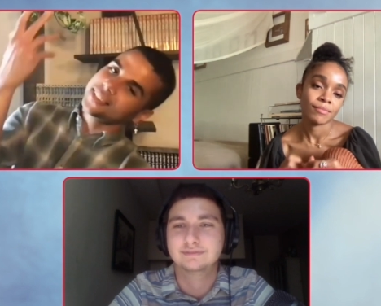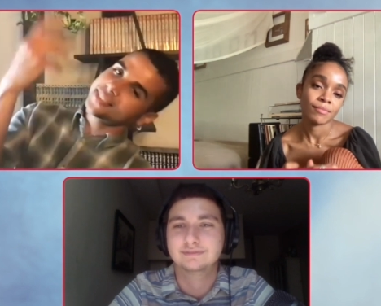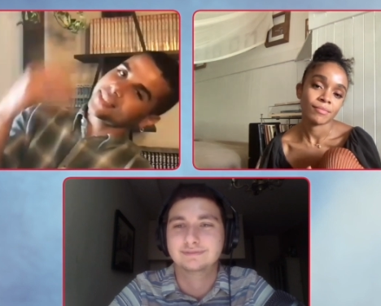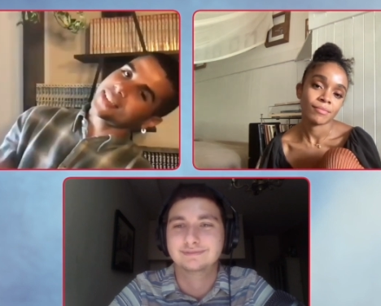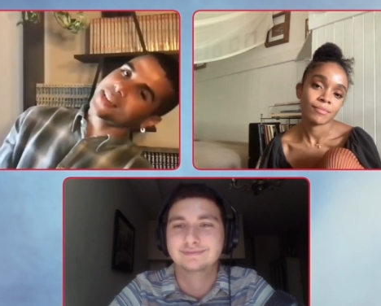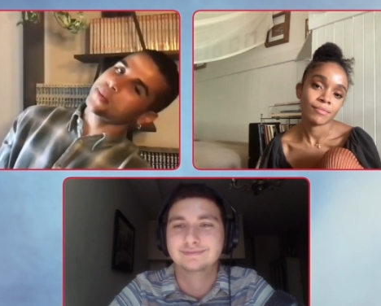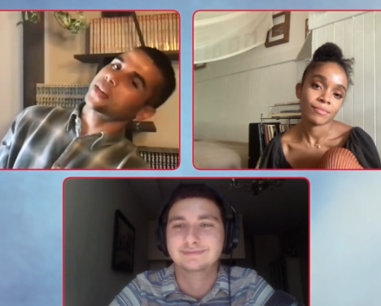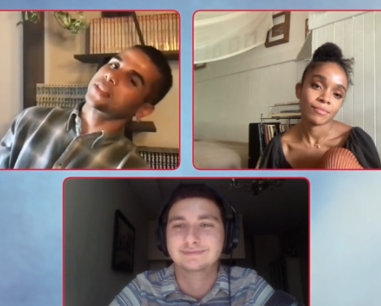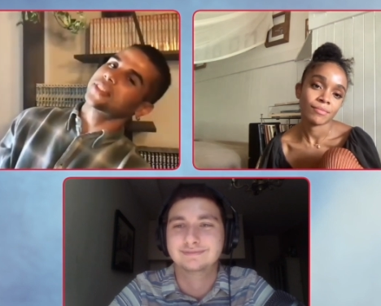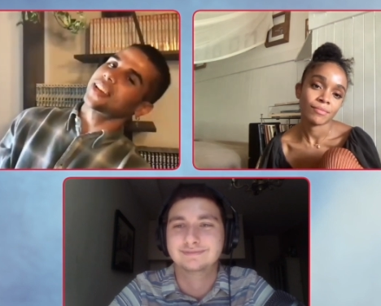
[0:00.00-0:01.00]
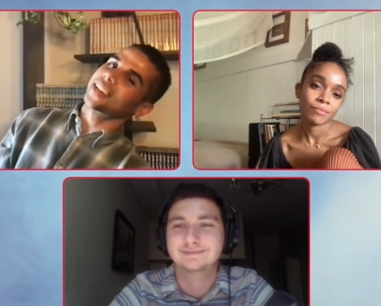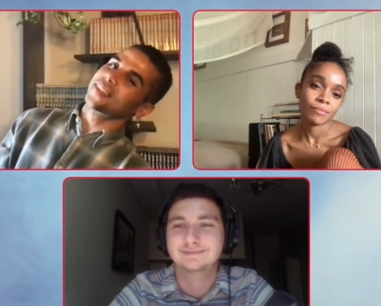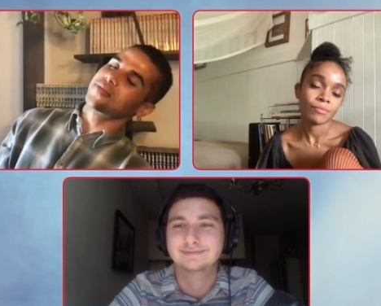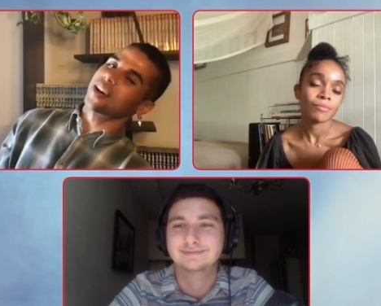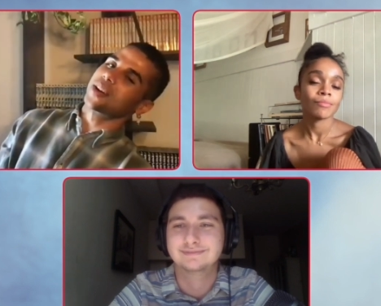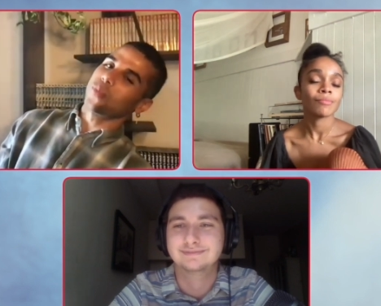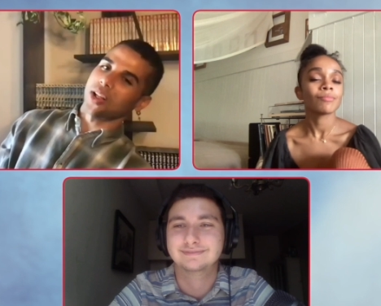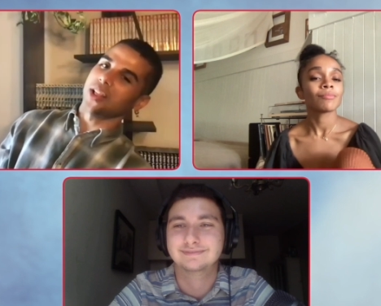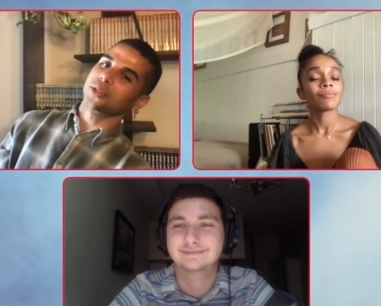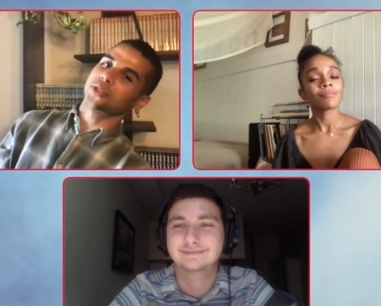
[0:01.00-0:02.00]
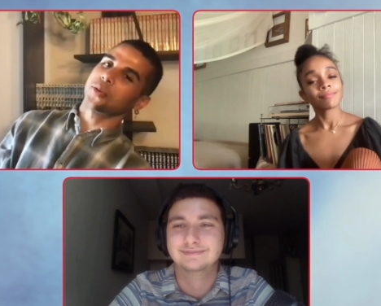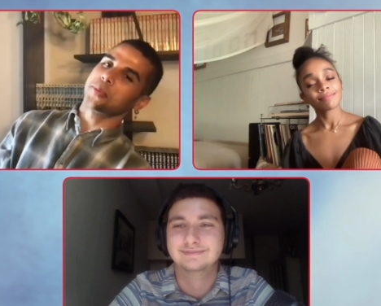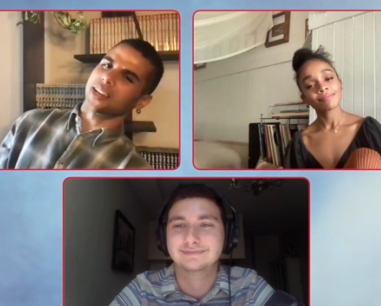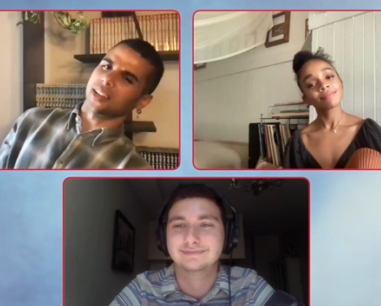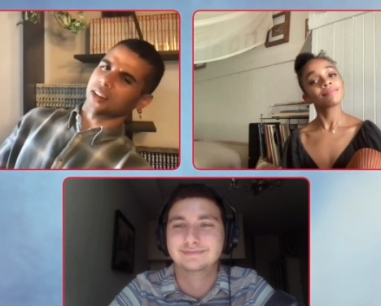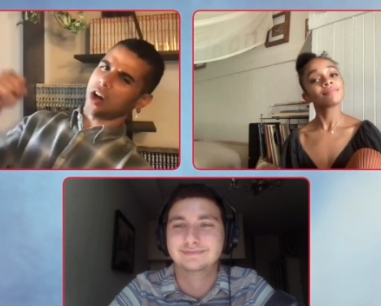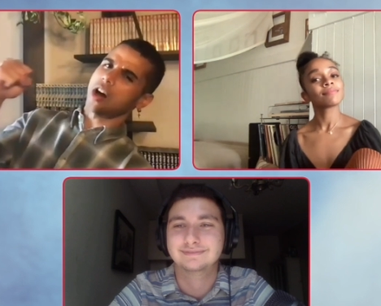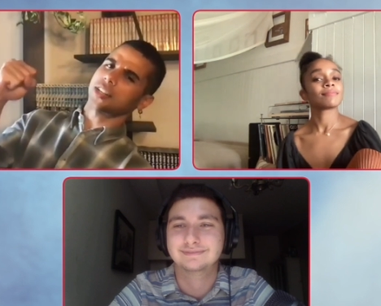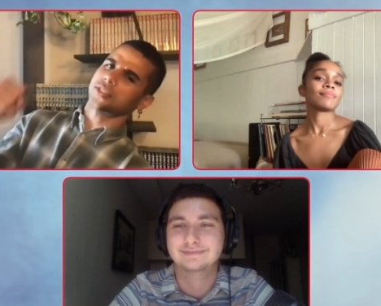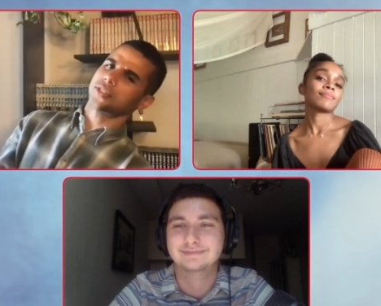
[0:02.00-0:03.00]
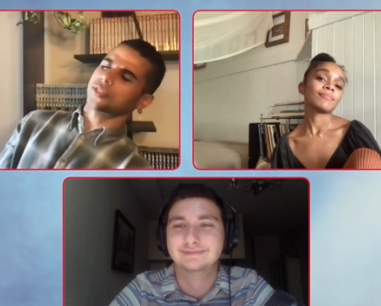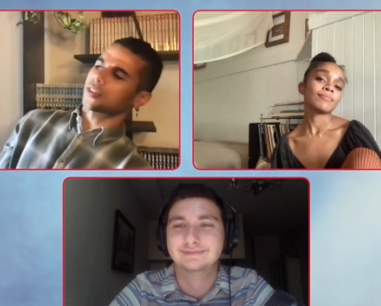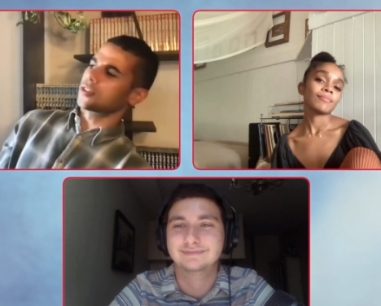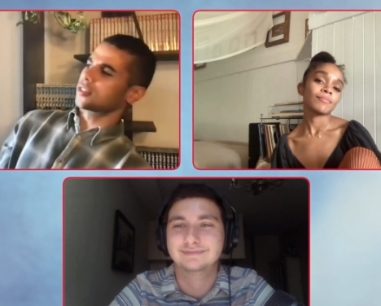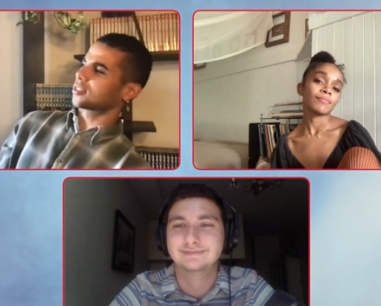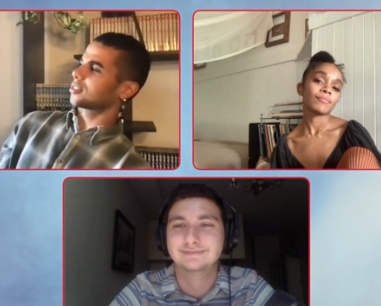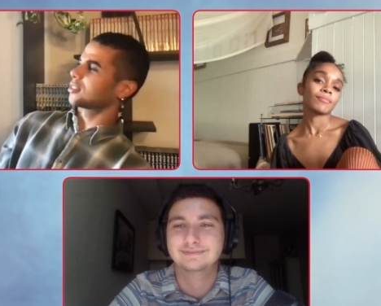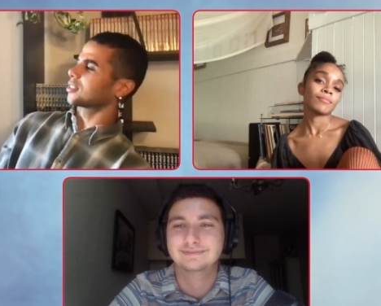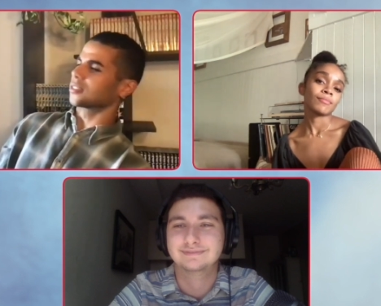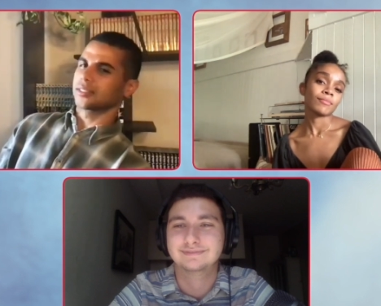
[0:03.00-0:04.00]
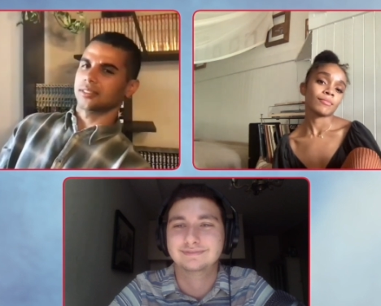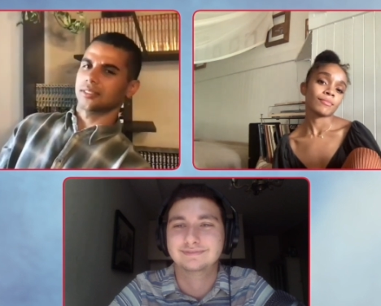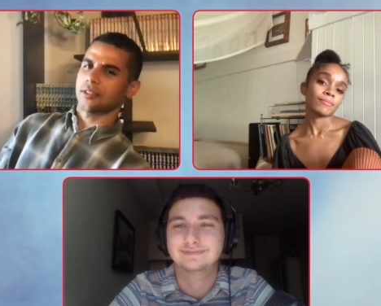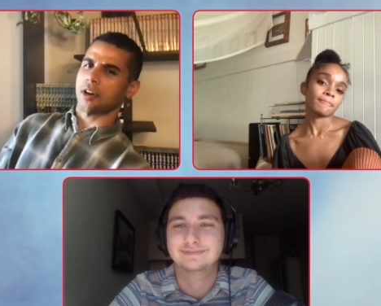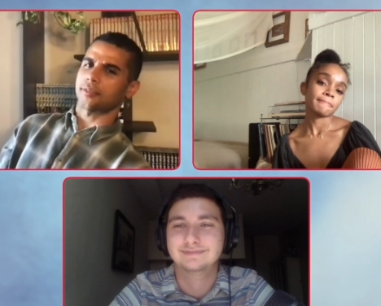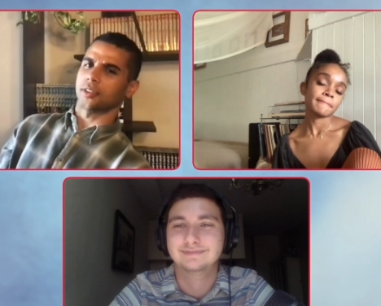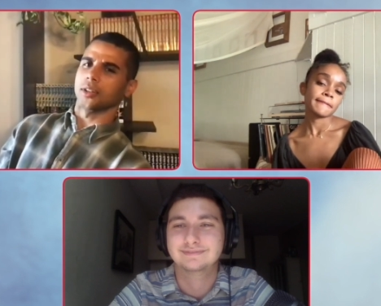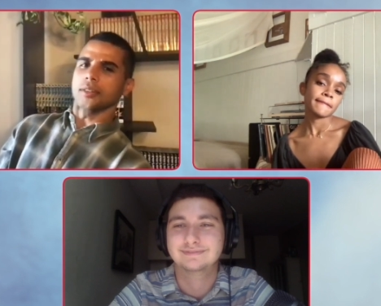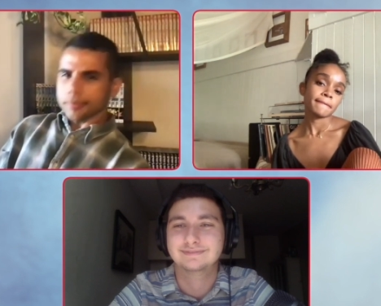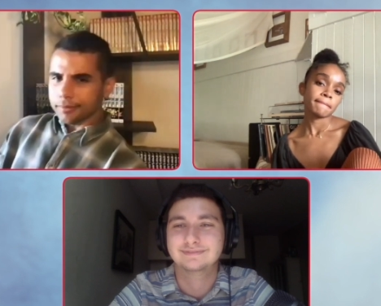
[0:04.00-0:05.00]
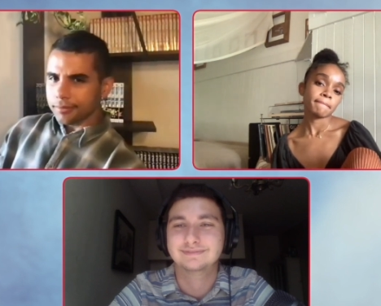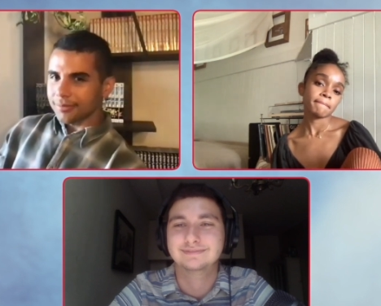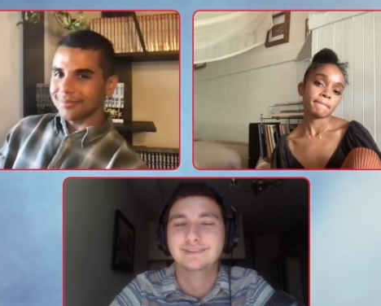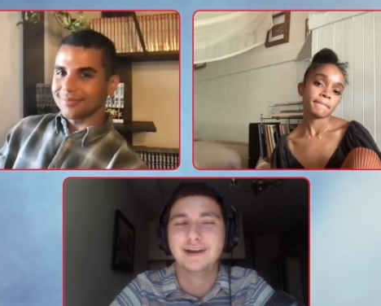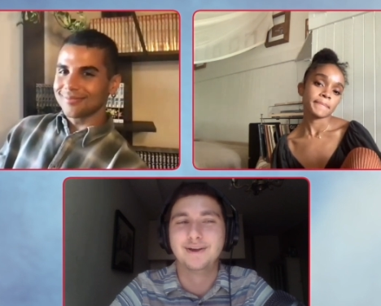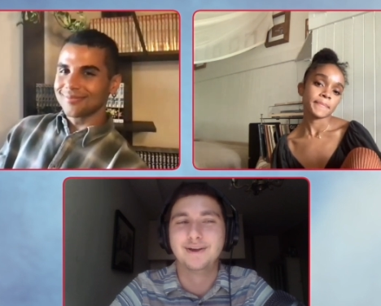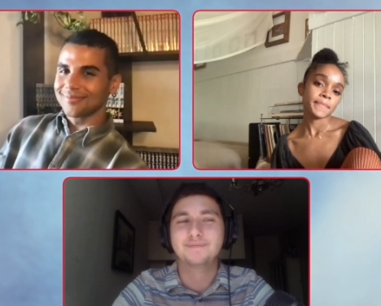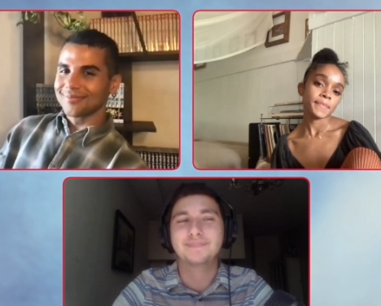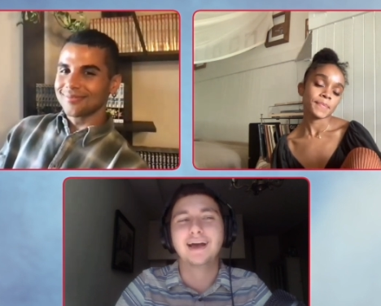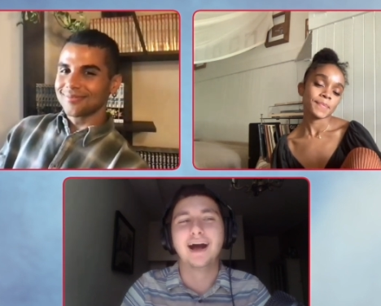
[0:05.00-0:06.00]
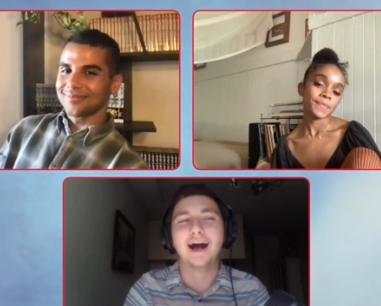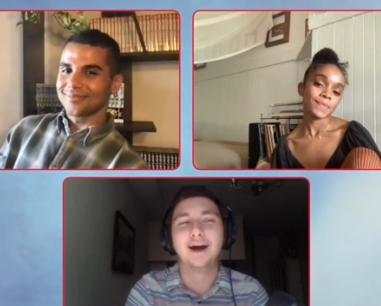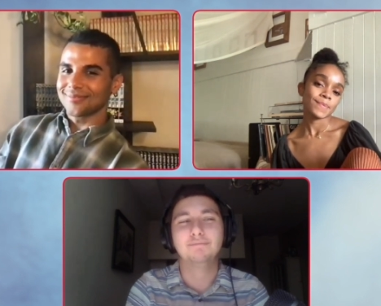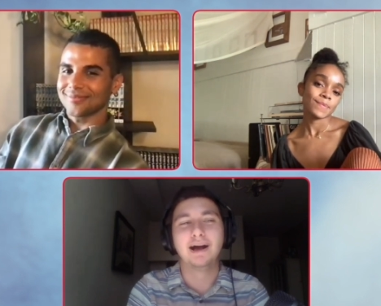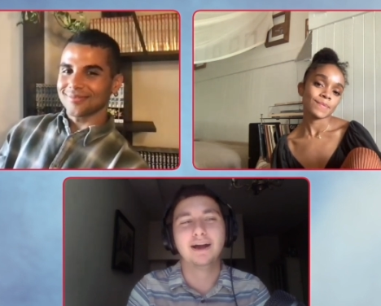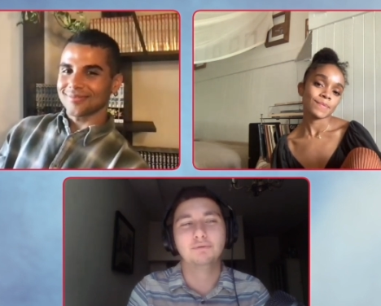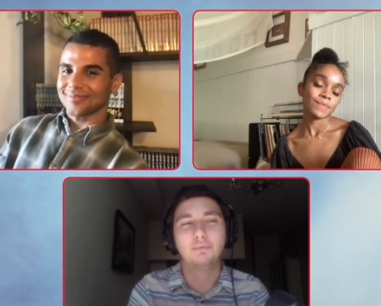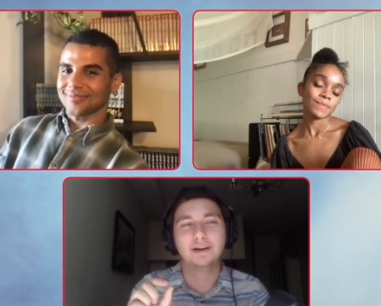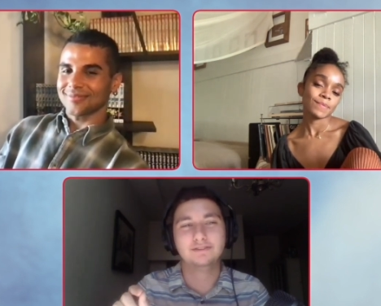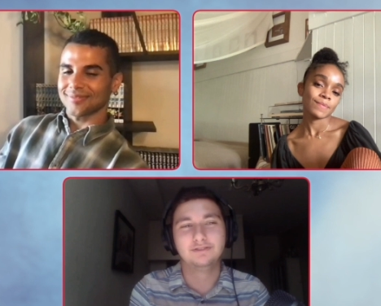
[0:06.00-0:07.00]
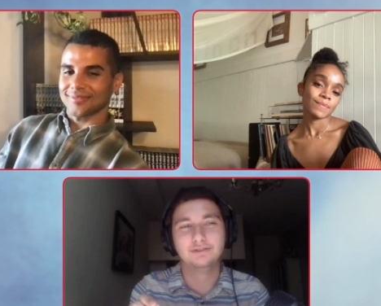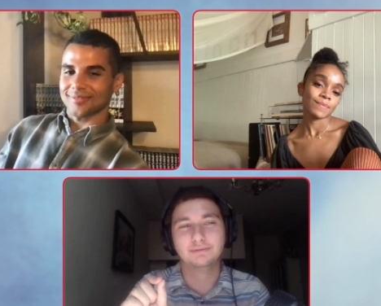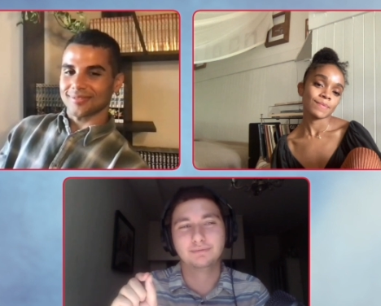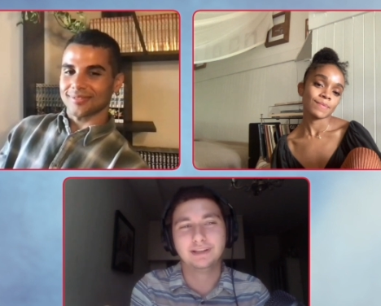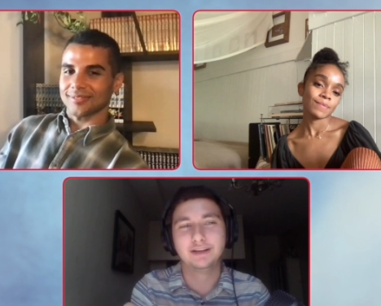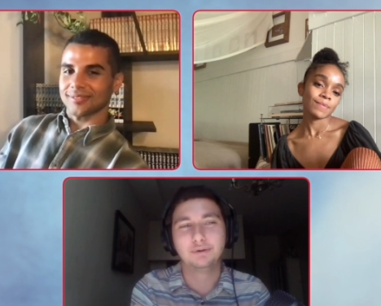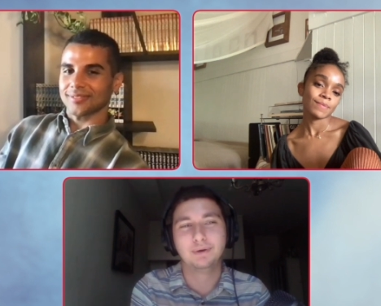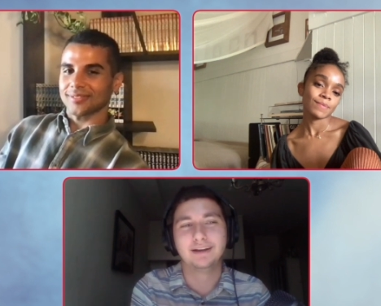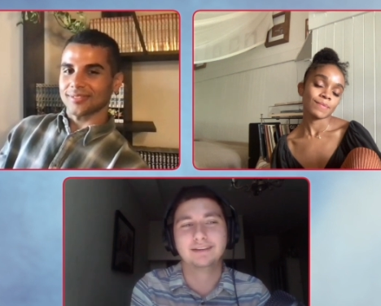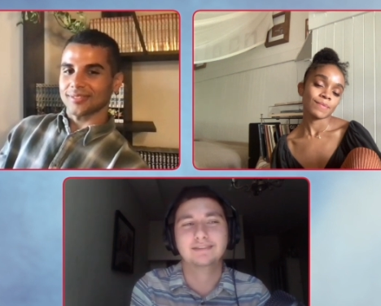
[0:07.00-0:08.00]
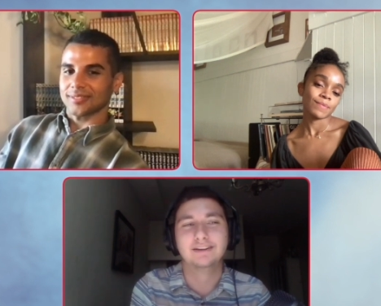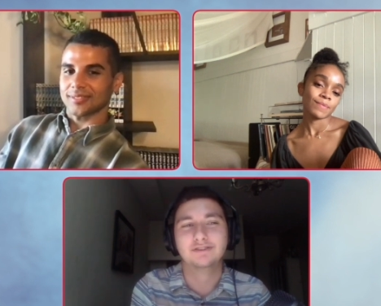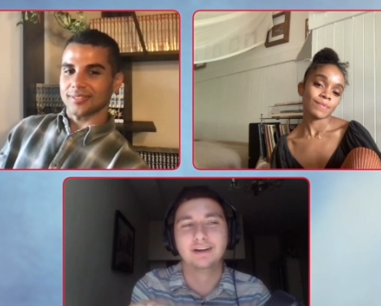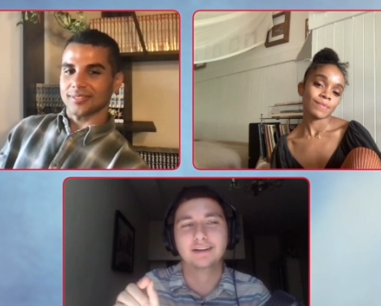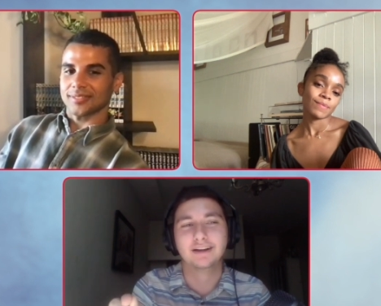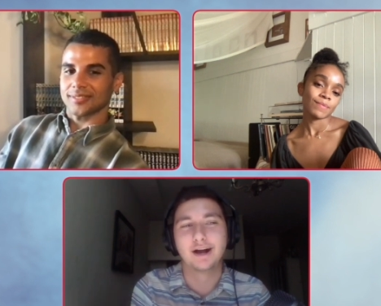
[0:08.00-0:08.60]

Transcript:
Speaker 1: still keep it entertaining and fun while also being honest, earnest, and
Speaker 2: thoughtful. Right. I want to really quick touch on a